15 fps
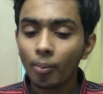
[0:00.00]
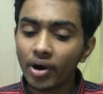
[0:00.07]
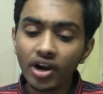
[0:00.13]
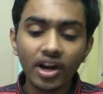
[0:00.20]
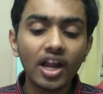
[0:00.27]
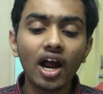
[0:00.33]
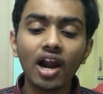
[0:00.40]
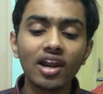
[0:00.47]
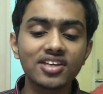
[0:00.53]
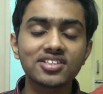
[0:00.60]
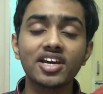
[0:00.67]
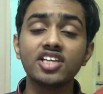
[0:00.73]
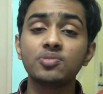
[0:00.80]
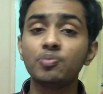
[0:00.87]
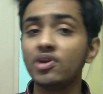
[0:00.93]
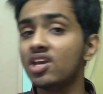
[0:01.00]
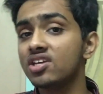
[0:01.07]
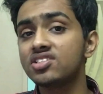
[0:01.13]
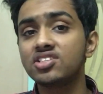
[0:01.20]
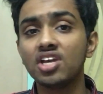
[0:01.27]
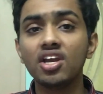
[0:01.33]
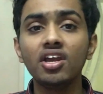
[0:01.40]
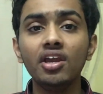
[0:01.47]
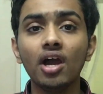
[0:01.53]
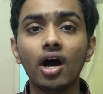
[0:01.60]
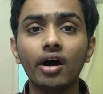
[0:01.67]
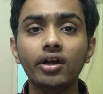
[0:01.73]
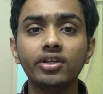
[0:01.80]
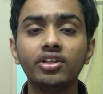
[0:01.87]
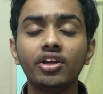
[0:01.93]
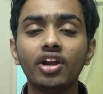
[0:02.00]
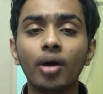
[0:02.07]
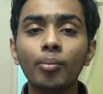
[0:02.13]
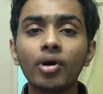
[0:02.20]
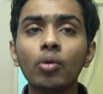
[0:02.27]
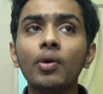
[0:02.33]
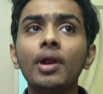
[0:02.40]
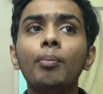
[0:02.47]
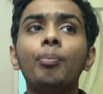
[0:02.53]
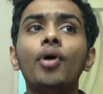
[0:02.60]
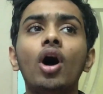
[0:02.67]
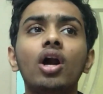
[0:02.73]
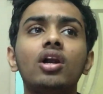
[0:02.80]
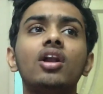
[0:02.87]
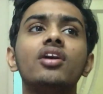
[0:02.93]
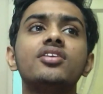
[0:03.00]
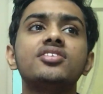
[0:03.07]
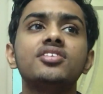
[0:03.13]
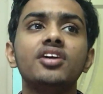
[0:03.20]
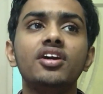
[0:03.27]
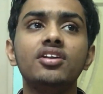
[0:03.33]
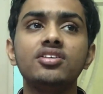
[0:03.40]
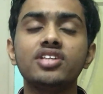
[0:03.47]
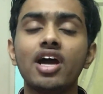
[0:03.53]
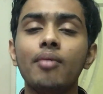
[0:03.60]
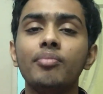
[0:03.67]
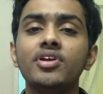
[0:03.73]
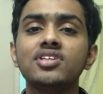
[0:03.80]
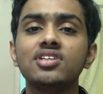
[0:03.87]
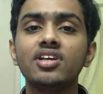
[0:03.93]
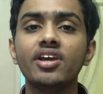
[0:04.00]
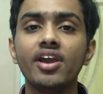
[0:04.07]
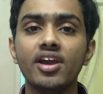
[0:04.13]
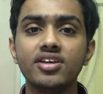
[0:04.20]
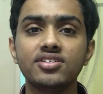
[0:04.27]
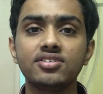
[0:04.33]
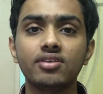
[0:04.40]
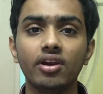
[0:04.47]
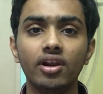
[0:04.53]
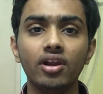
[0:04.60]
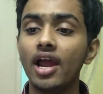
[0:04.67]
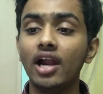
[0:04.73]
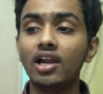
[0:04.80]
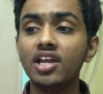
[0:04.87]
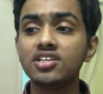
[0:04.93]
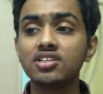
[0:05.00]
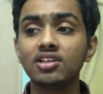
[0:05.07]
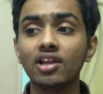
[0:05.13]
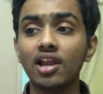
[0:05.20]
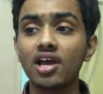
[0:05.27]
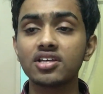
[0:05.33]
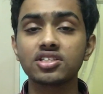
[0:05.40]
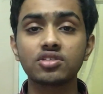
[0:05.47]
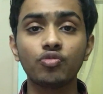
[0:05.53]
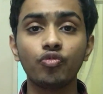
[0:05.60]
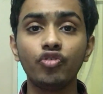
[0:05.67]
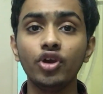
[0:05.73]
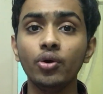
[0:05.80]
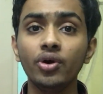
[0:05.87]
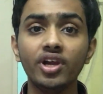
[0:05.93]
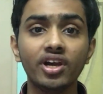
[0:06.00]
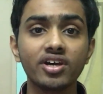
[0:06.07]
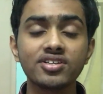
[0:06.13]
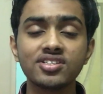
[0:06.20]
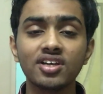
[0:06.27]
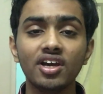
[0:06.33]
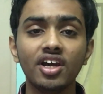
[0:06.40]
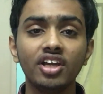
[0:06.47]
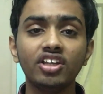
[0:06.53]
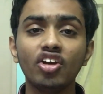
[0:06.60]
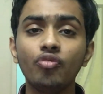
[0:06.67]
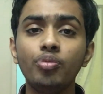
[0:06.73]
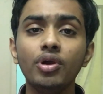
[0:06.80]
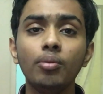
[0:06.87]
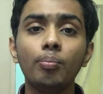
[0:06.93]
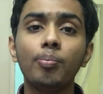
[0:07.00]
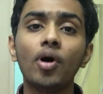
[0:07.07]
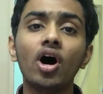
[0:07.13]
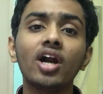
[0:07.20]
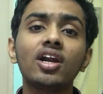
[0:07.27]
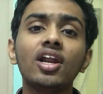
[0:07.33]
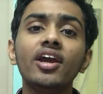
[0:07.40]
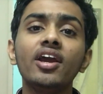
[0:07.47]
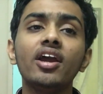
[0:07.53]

But regardless, guys, PSG are the #1 bottlers in Champions League history. At least in the last few years, they've been bottling